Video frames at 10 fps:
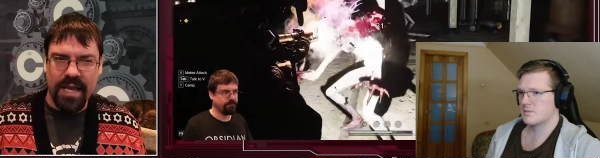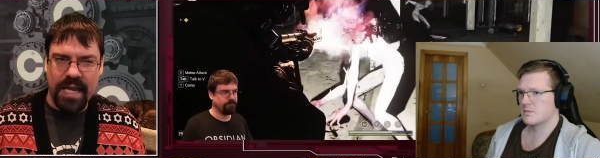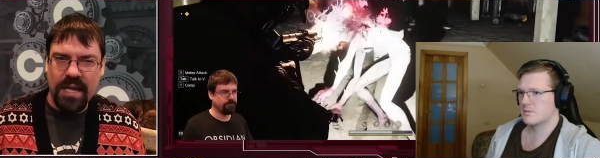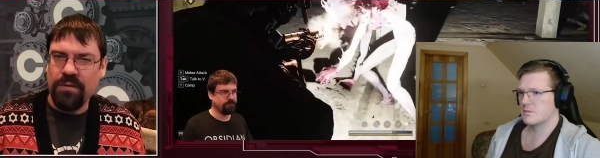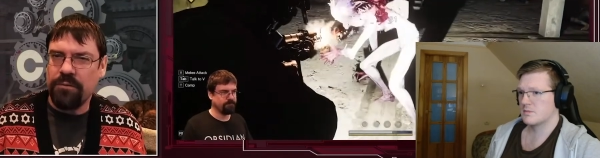
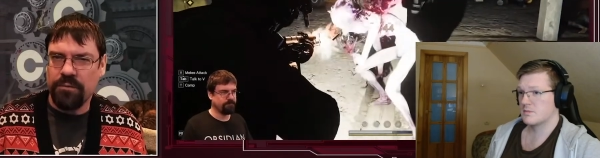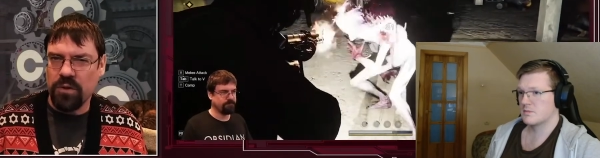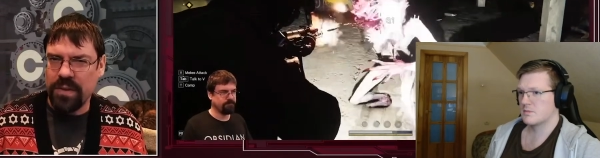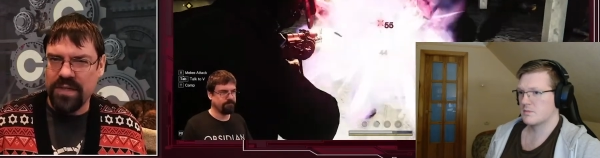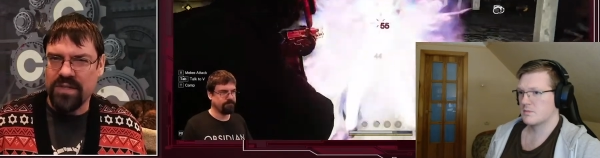
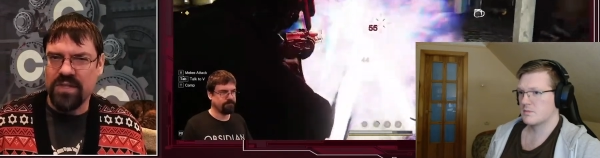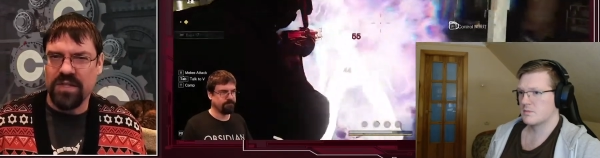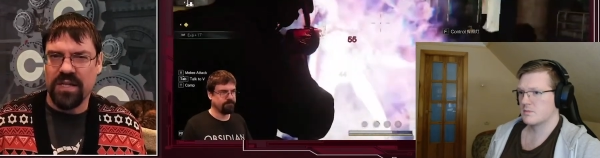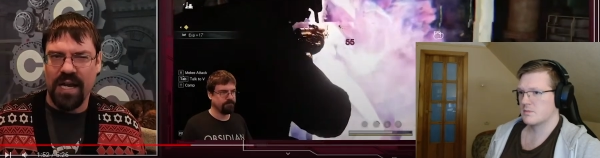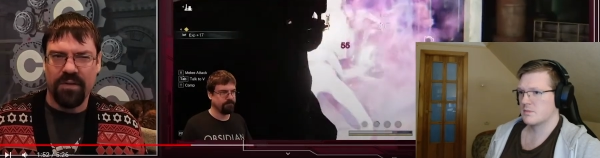Speaker 1: influenced
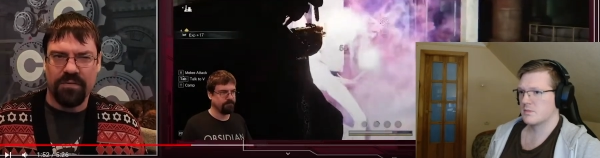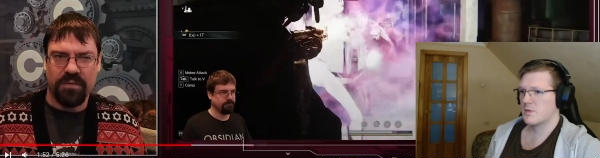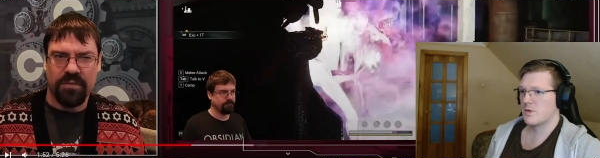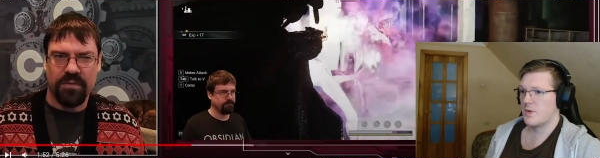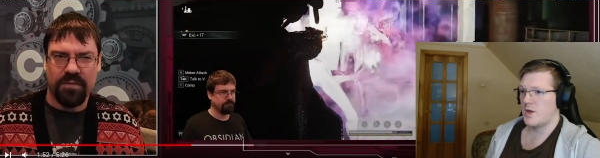kind of
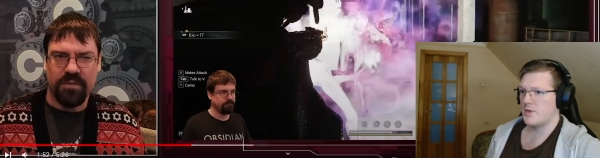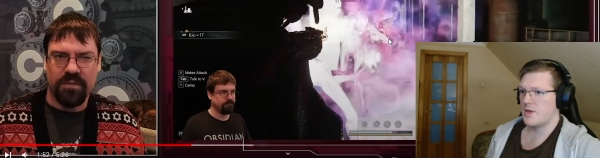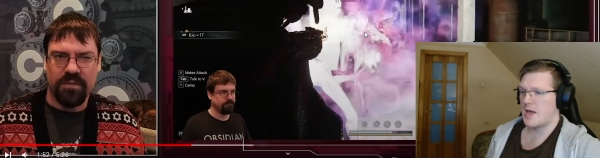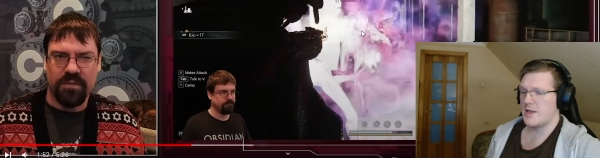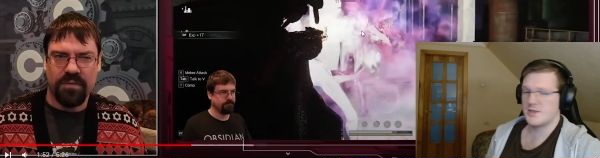well
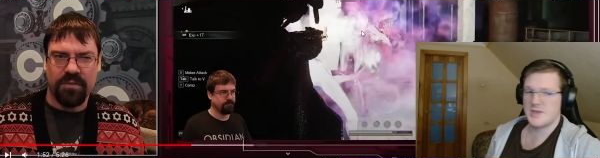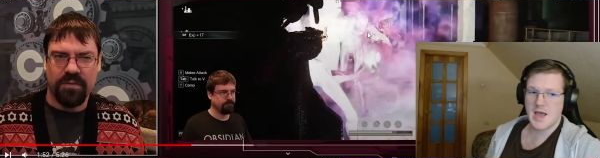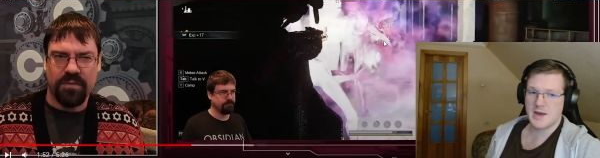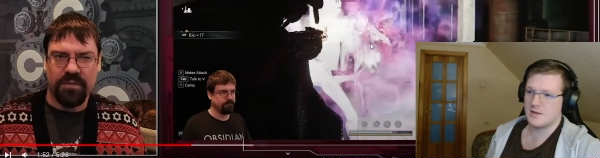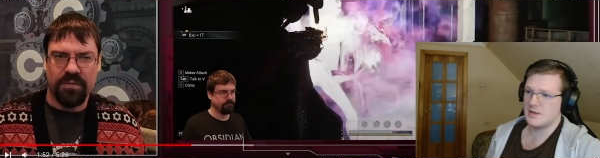
Speaker 2: not
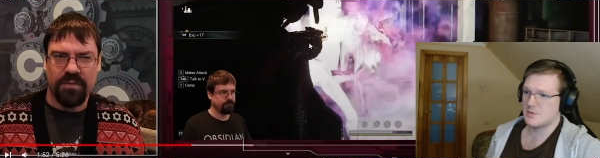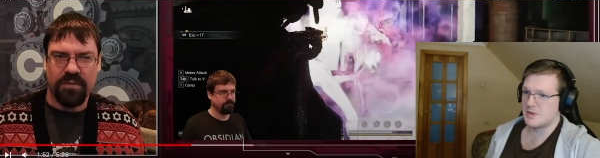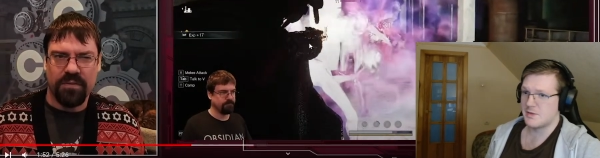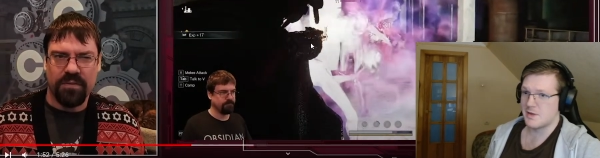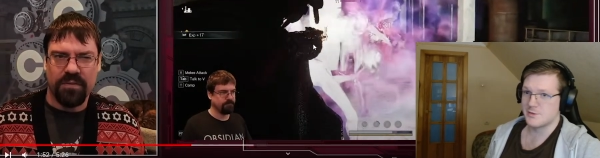exactly but
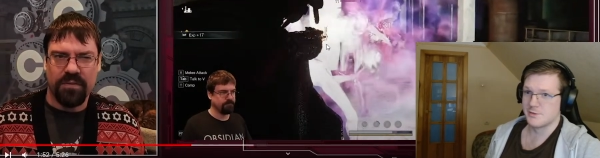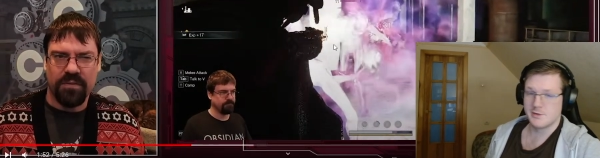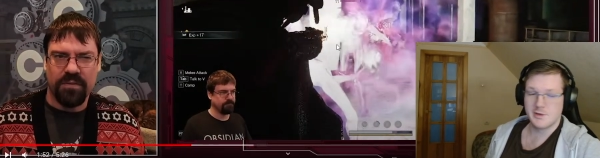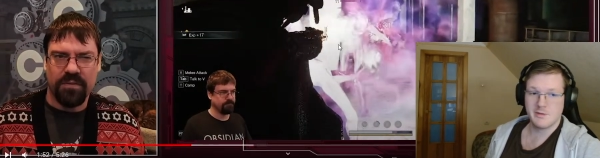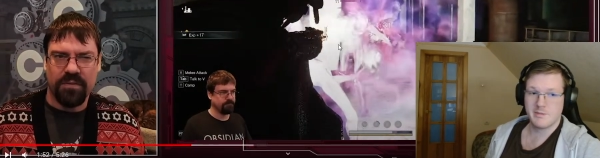it doesn't
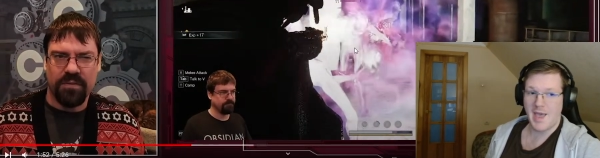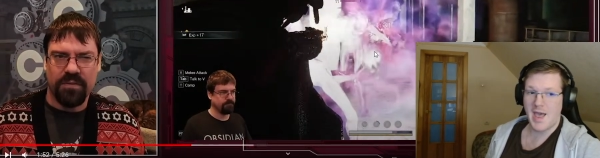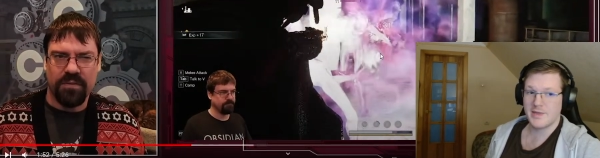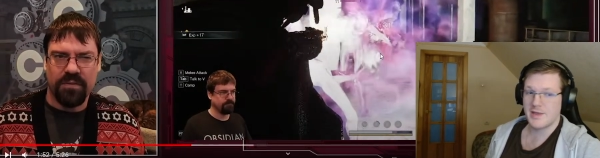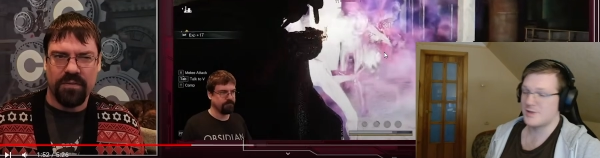look
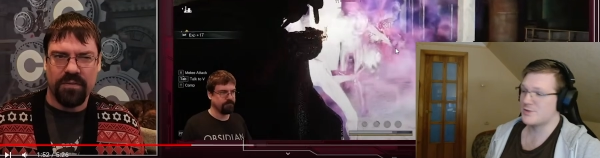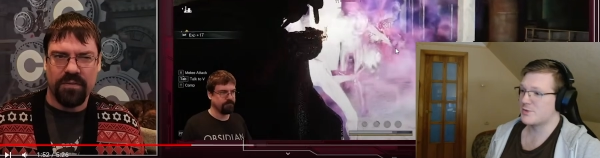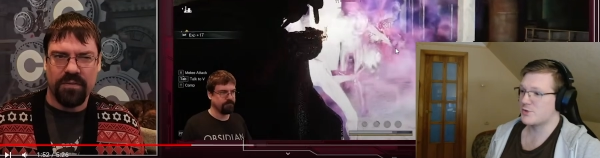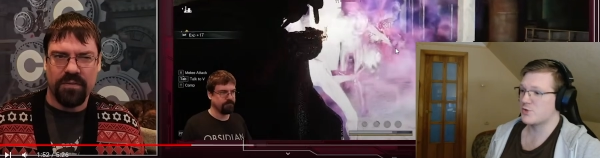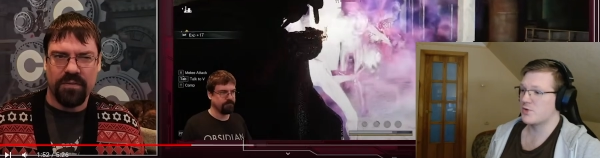bad
Speaker 1: that's for
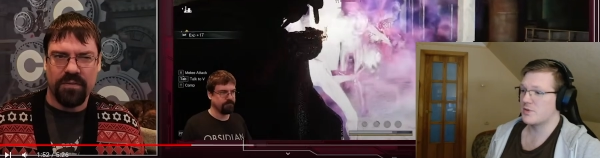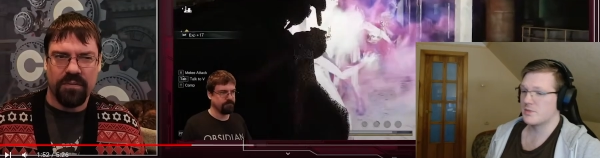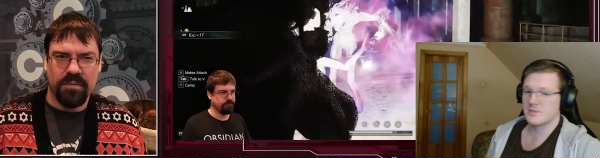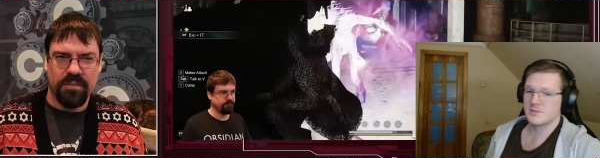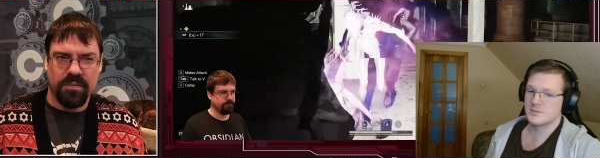sure
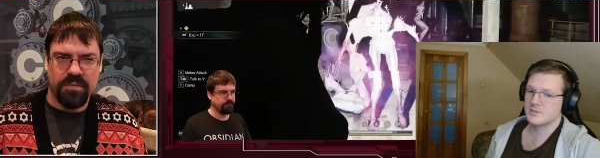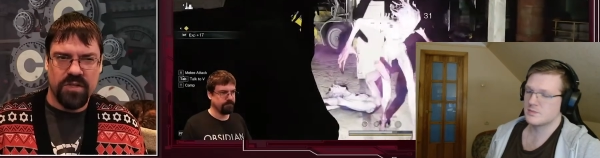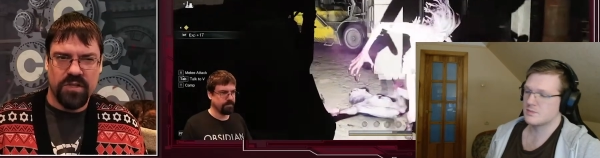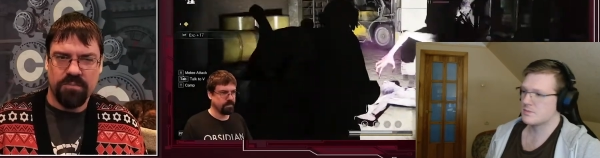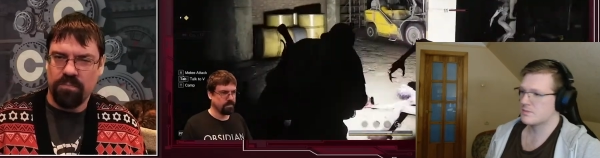
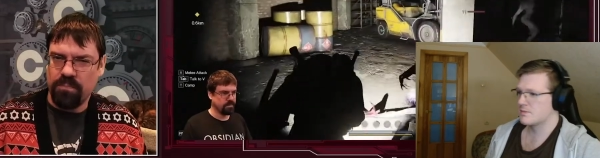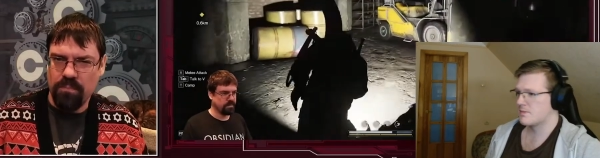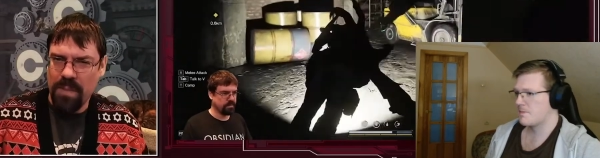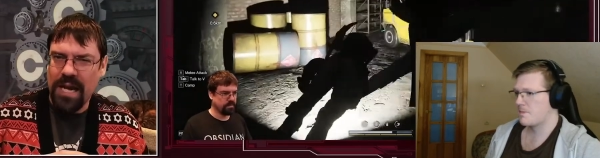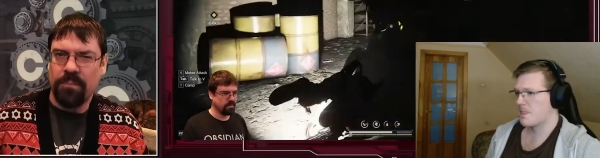
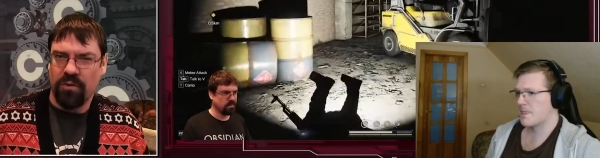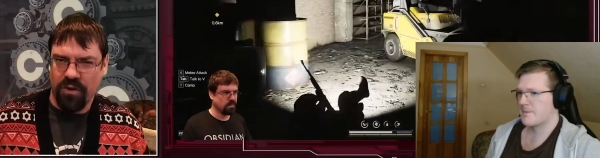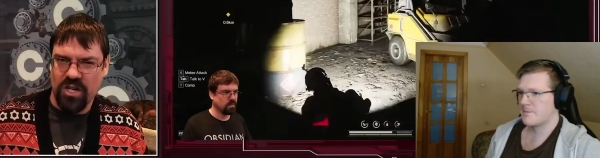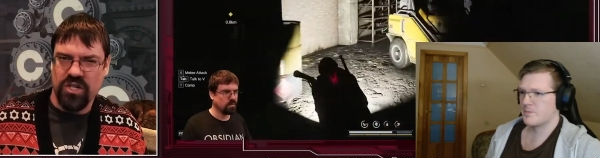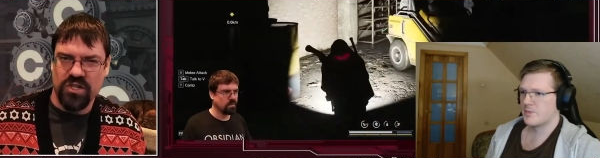meta
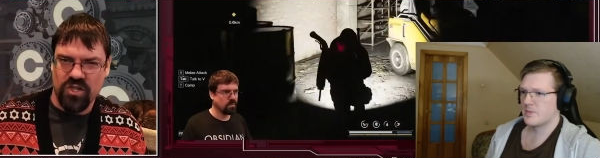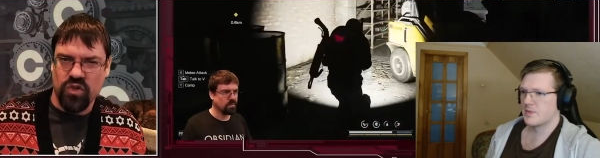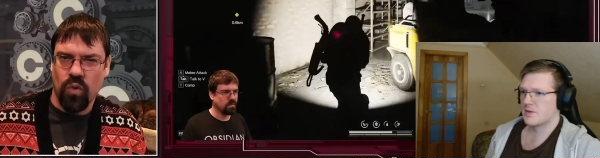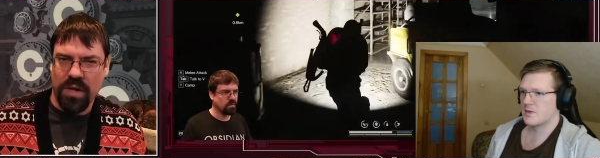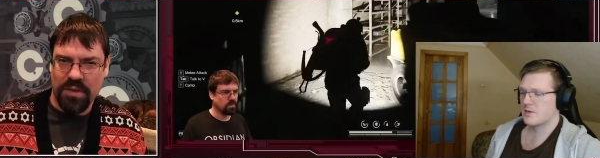progression
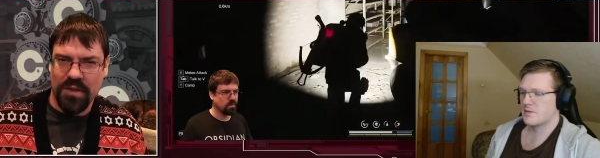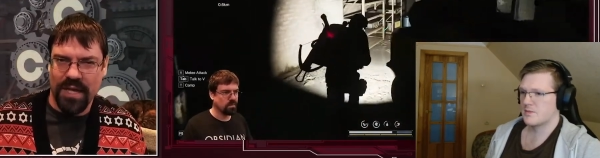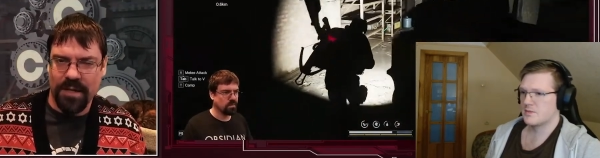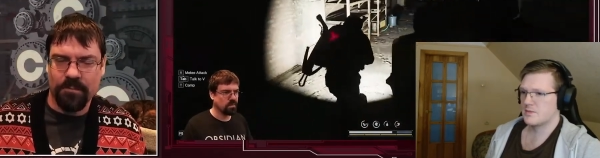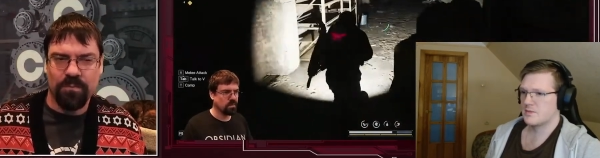story thing